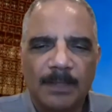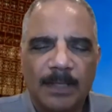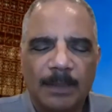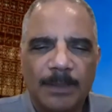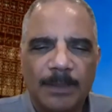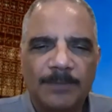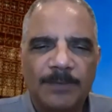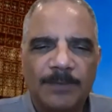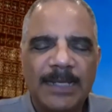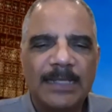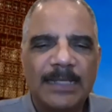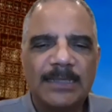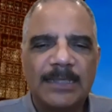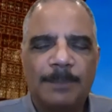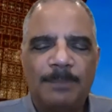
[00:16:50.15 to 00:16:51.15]
I mean, if you
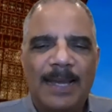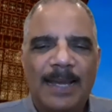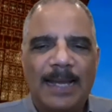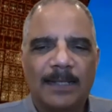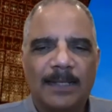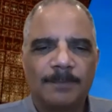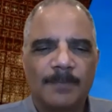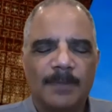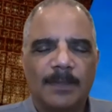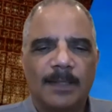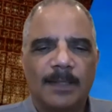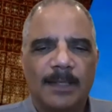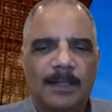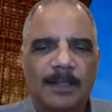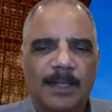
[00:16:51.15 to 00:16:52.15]
take a step back
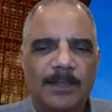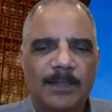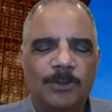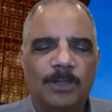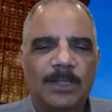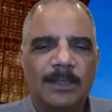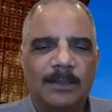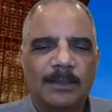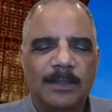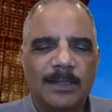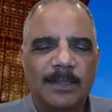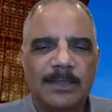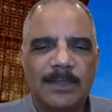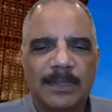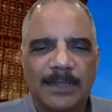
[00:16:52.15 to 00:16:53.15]
uh, and you look at, look
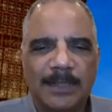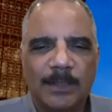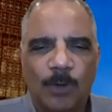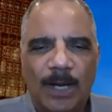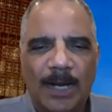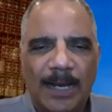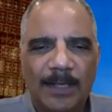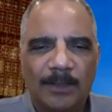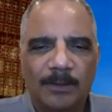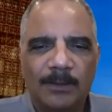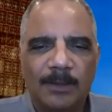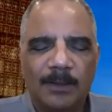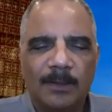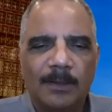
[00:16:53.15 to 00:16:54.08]
at a state like Ohio,